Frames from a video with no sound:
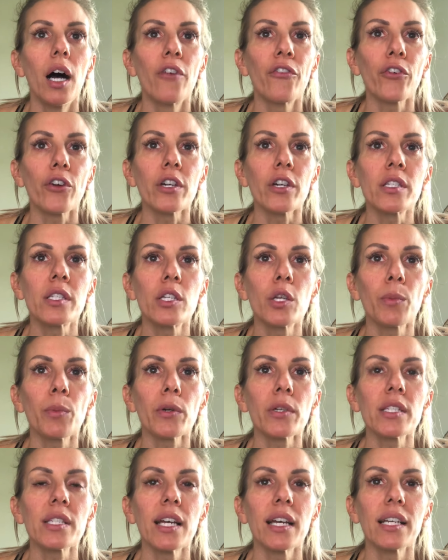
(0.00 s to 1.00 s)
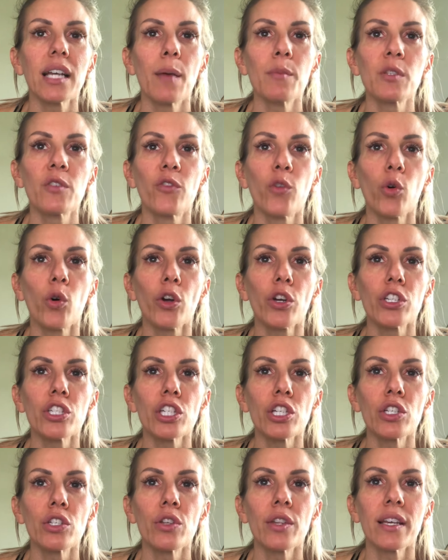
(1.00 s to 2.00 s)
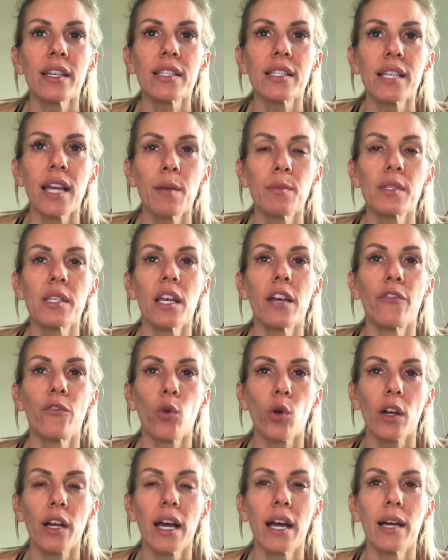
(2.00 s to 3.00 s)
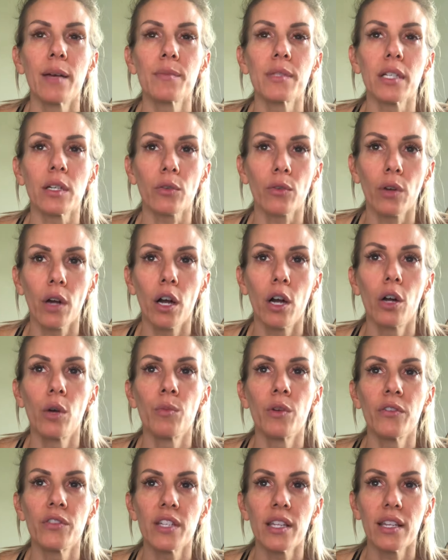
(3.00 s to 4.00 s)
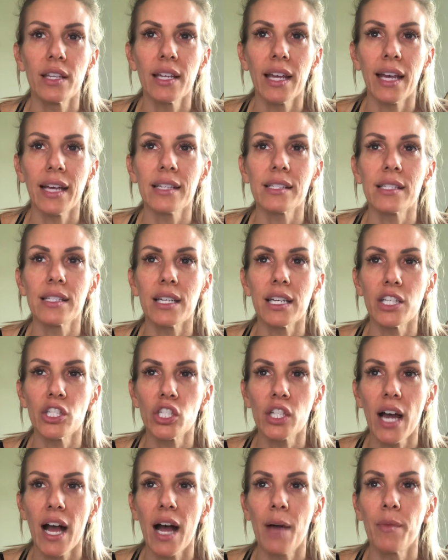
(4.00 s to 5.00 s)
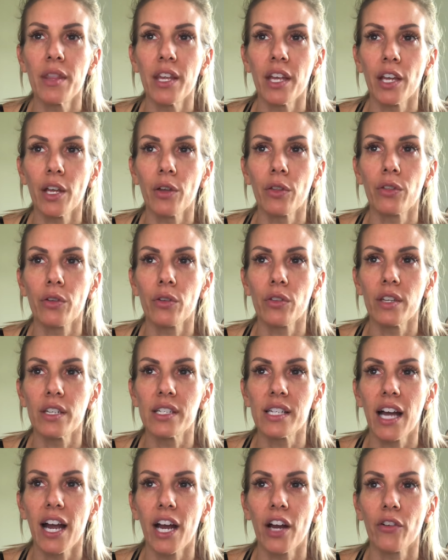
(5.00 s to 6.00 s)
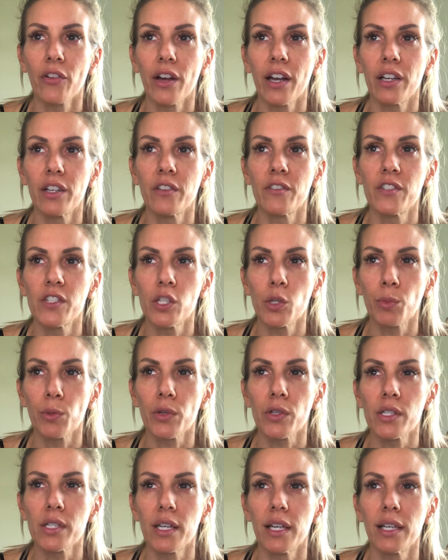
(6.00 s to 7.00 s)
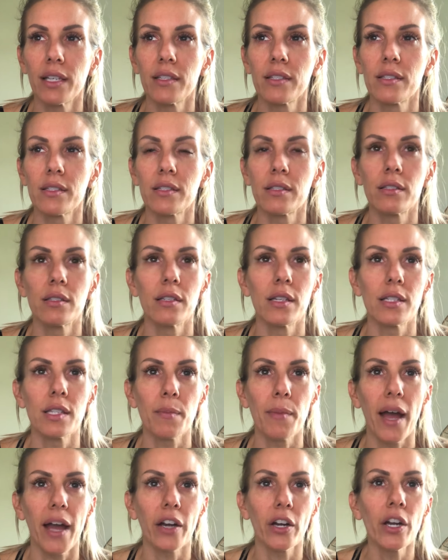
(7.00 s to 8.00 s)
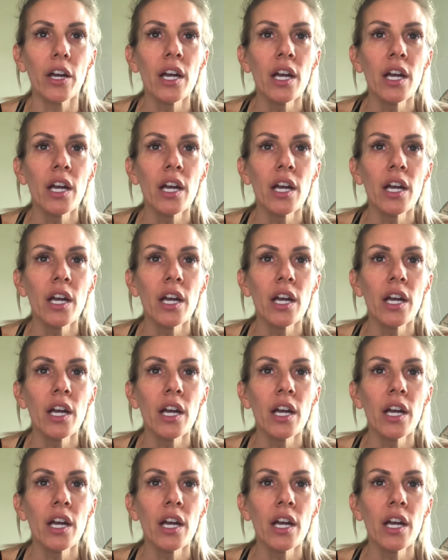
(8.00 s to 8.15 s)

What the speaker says: For a superset times 4, do you do the same set 4 times in a row, move to the next each time, and then go through the entire round of supersets? Does it matter?